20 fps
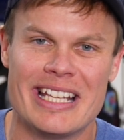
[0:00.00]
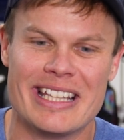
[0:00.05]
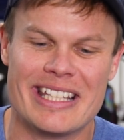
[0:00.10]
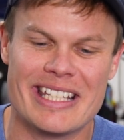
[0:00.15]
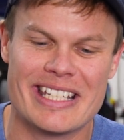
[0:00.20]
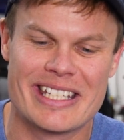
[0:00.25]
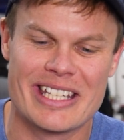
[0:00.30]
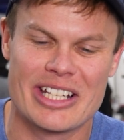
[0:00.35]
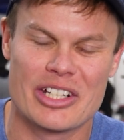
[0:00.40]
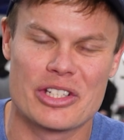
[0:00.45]

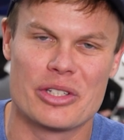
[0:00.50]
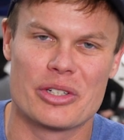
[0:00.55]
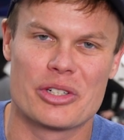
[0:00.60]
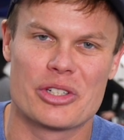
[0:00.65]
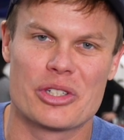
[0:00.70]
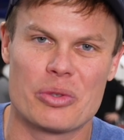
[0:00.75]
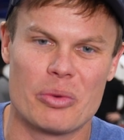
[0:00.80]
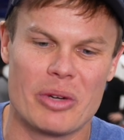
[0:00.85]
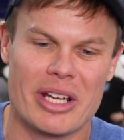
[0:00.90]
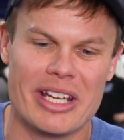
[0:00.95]
These things look
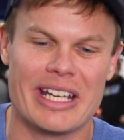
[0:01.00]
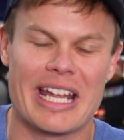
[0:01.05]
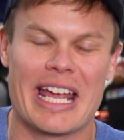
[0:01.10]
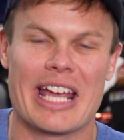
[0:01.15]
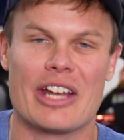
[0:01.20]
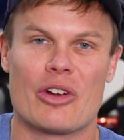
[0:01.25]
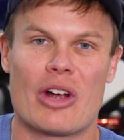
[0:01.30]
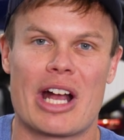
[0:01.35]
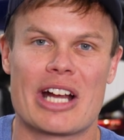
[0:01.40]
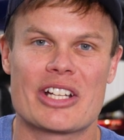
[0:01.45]
sweet,
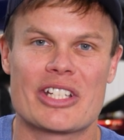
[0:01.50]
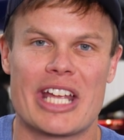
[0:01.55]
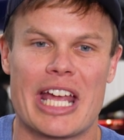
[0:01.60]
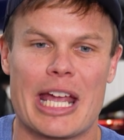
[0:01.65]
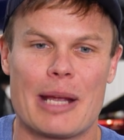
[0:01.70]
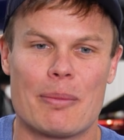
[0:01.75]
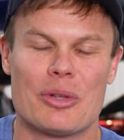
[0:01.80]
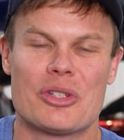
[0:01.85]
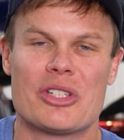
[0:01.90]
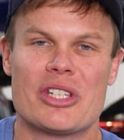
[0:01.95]
and you're actually
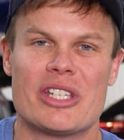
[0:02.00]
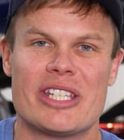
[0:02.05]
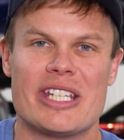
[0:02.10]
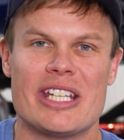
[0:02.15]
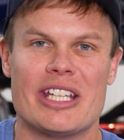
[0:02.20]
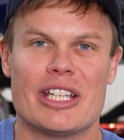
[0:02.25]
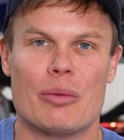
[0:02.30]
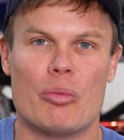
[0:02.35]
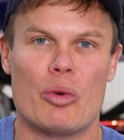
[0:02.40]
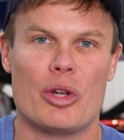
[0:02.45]
able to see
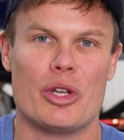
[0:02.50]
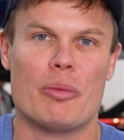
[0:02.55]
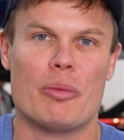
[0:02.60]
them when